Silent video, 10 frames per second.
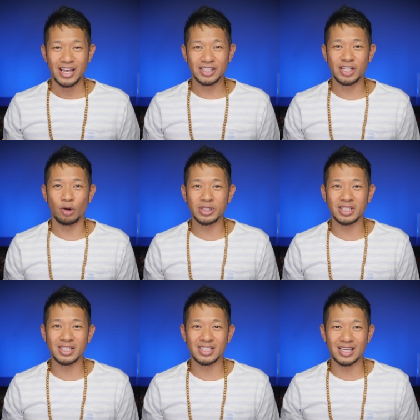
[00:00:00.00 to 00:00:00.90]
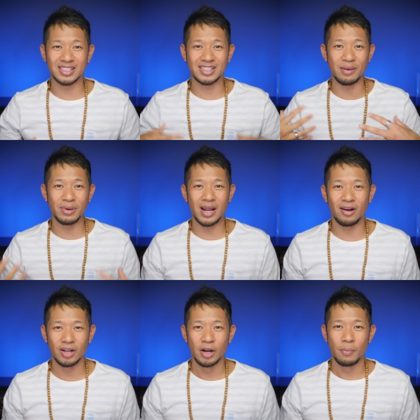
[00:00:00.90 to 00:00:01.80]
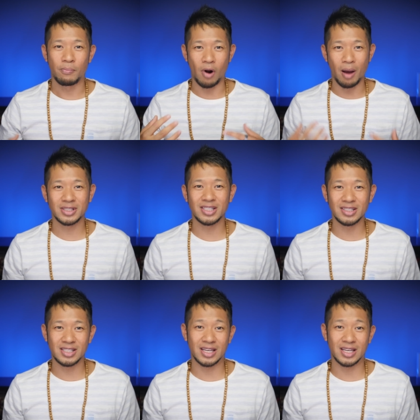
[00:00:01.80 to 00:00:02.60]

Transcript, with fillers: Intel recently sent a statement out promising